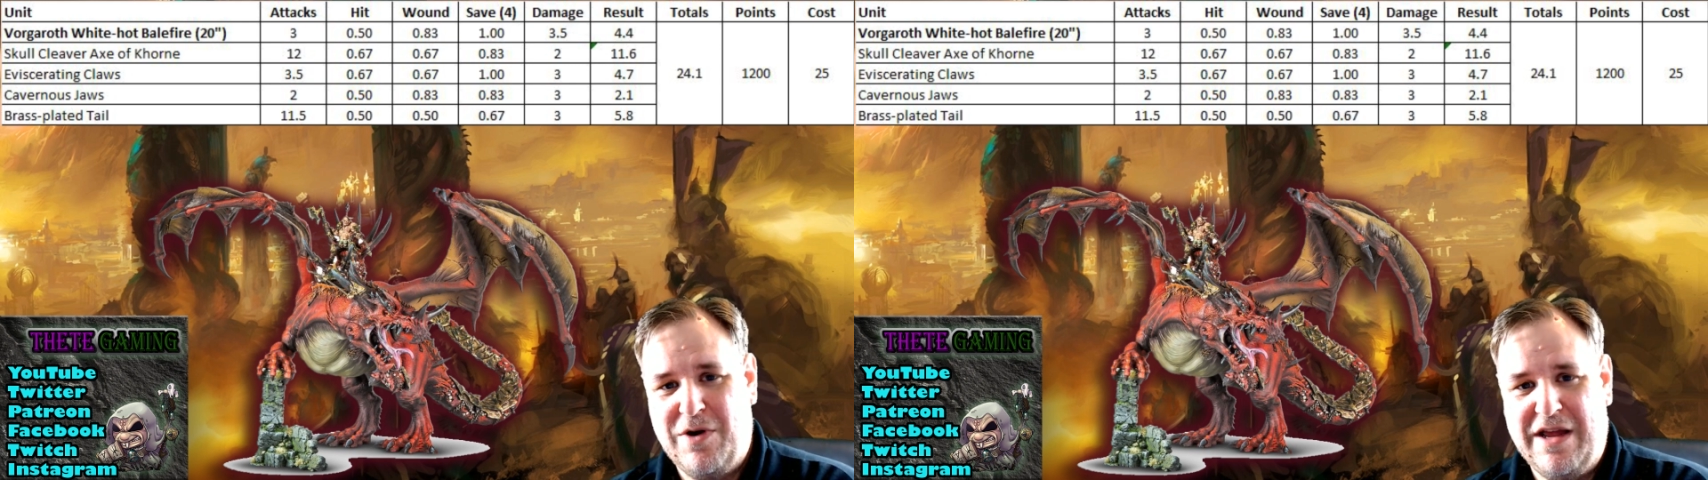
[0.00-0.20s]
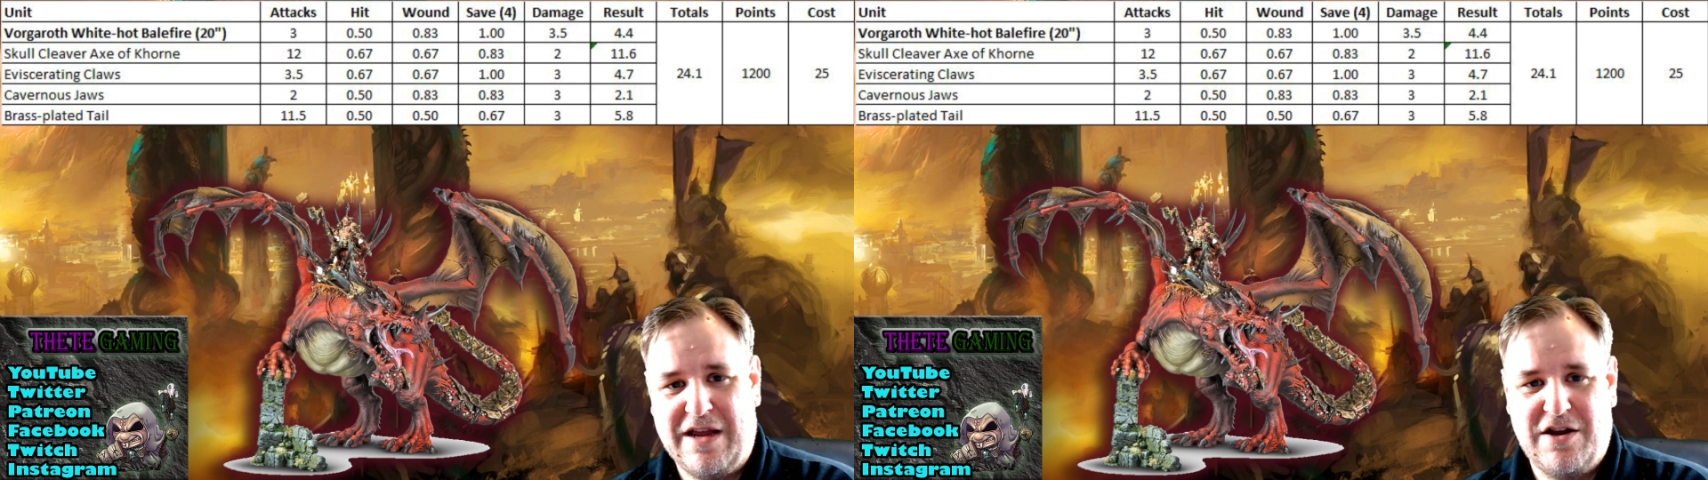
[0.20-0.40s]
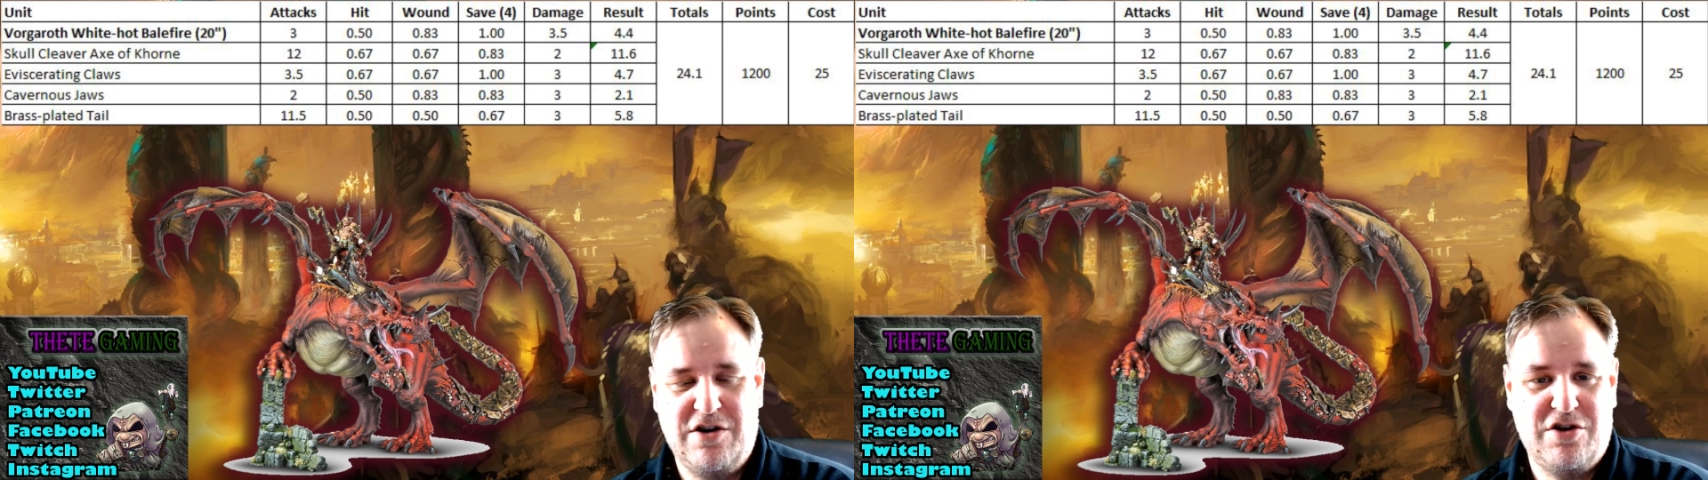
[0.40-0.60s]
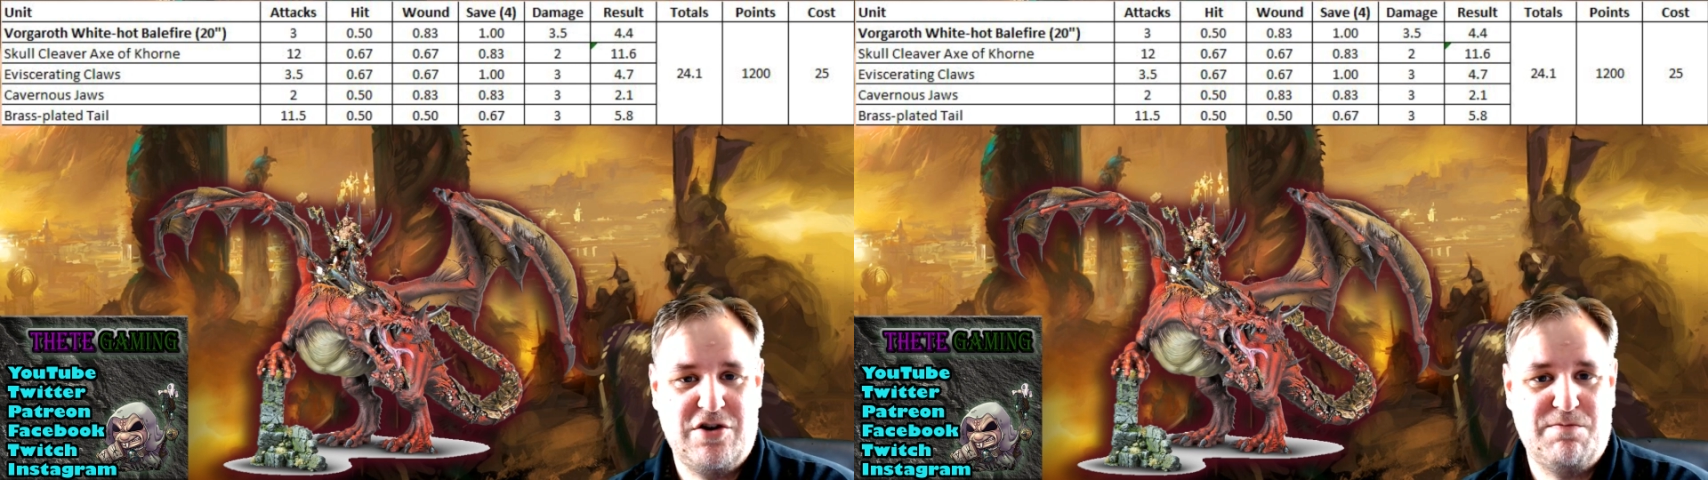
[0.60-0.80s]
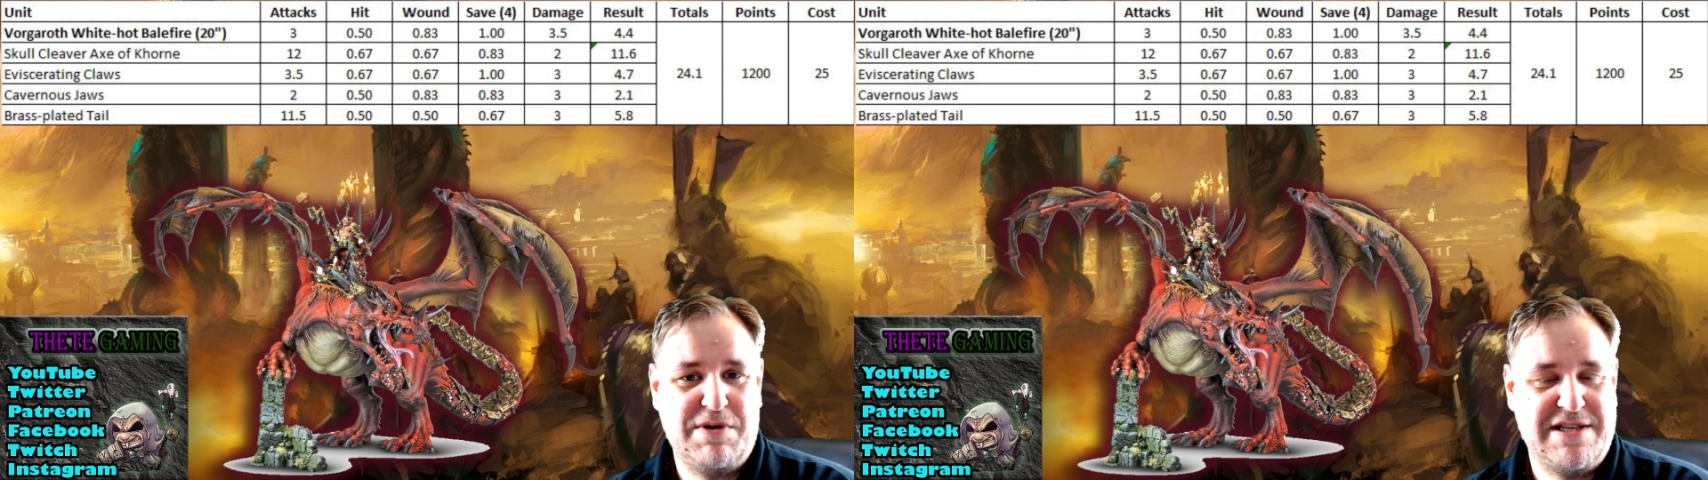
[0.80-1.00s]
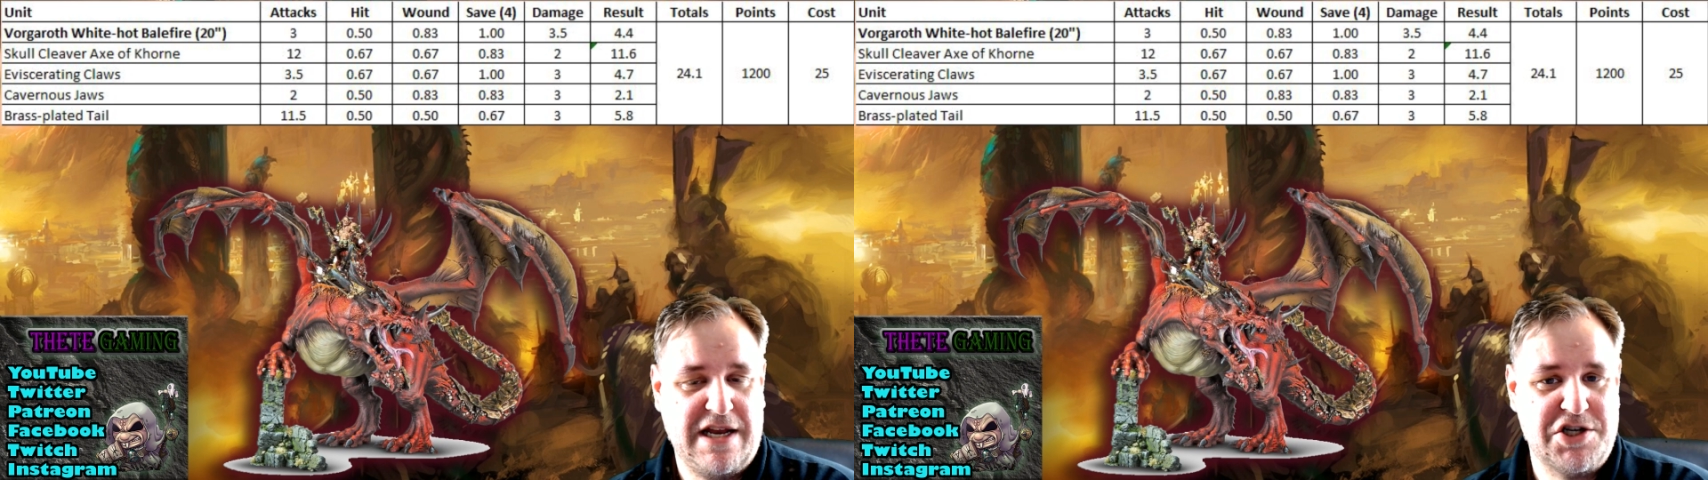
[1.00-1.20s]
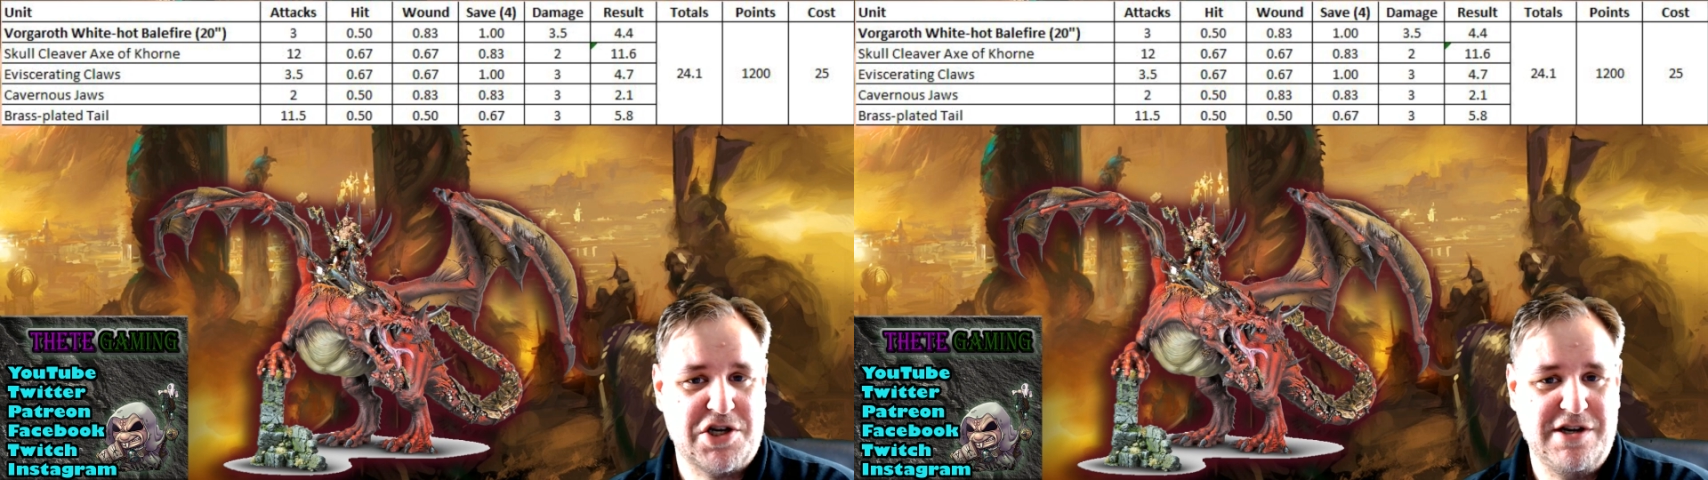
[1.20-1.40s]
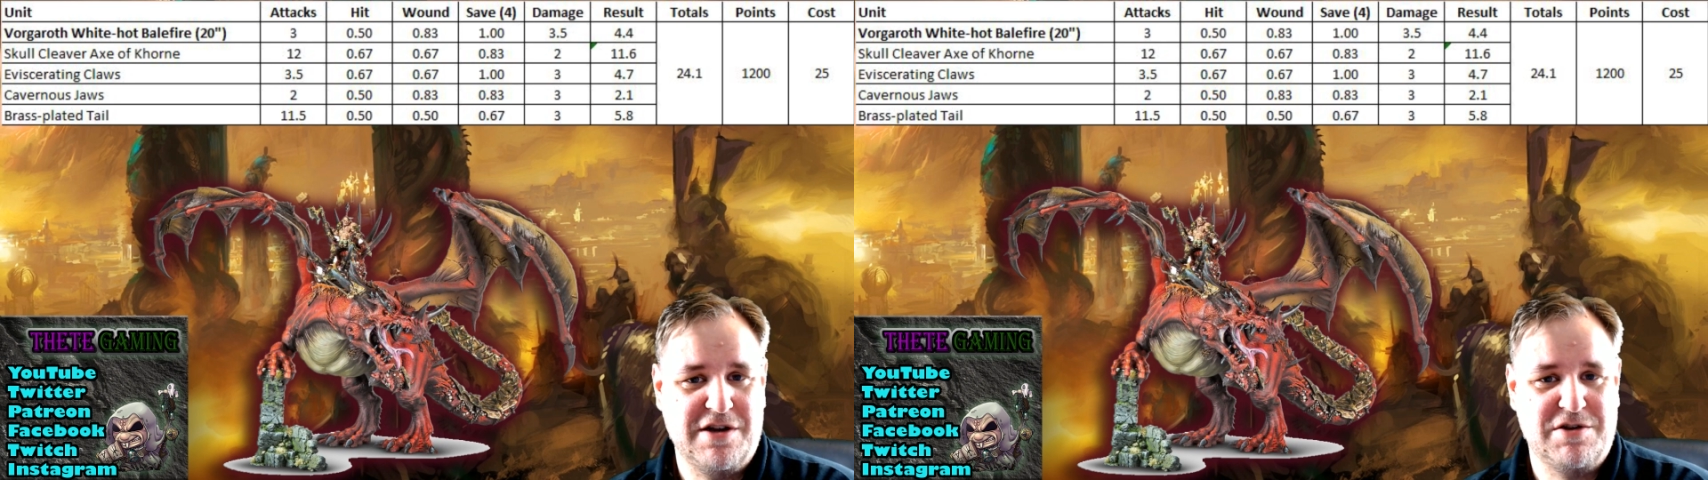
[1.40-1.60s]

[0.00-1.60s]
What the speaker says: it can potentially do